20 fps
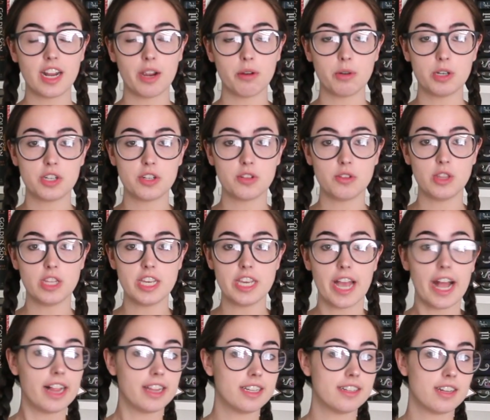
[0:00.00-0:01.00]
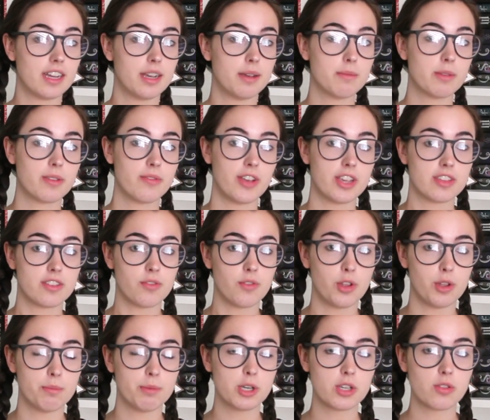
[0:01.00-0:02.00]
I went to the LA Times
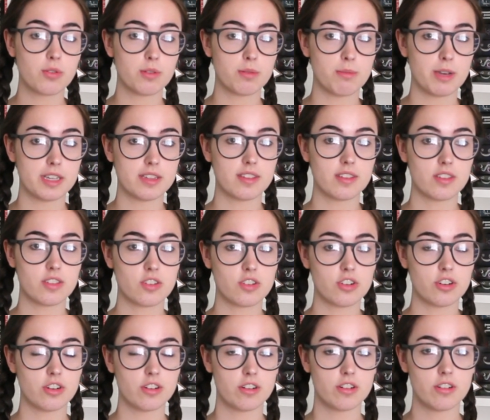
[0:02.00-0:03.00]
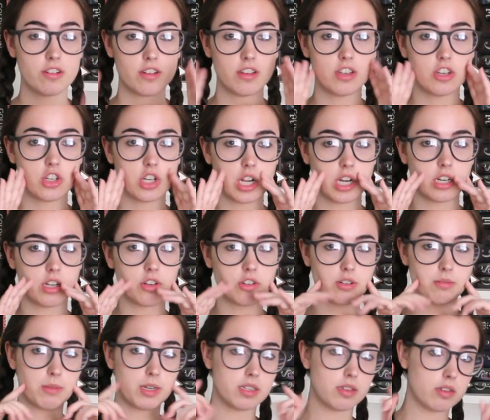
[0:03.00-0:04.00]
Festival of Books with my sister. Shout out
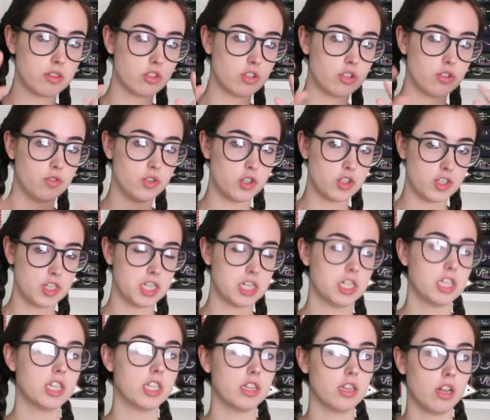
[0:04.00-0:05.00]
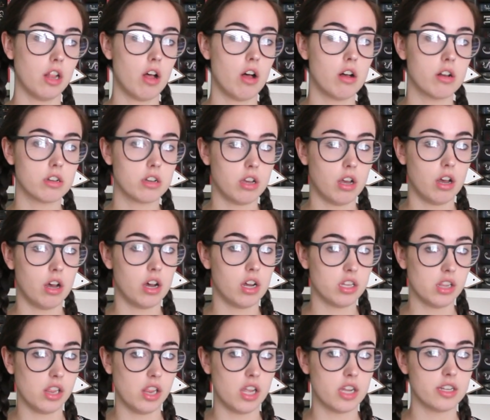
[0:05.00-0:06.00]
to my sister for standing in long
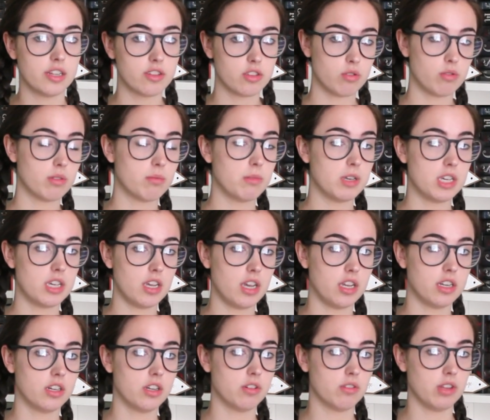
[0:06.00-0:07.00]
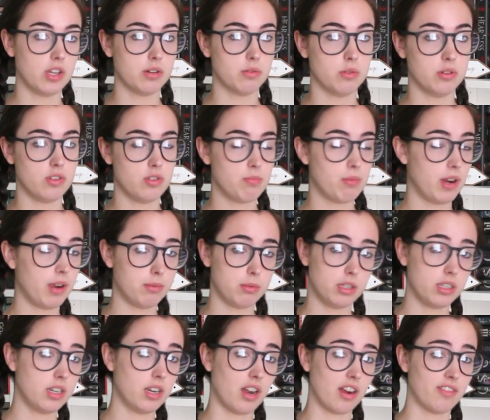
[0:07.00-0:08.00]
hot lines with me. I know that was
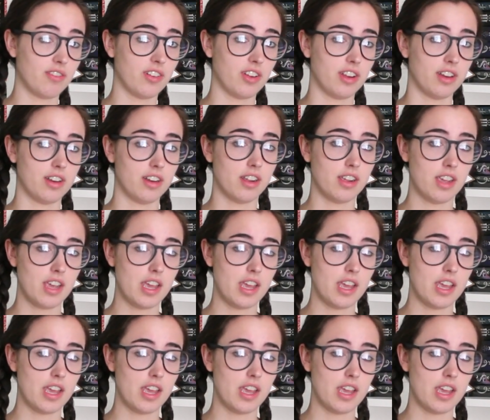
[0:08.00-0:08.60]
probably not fun.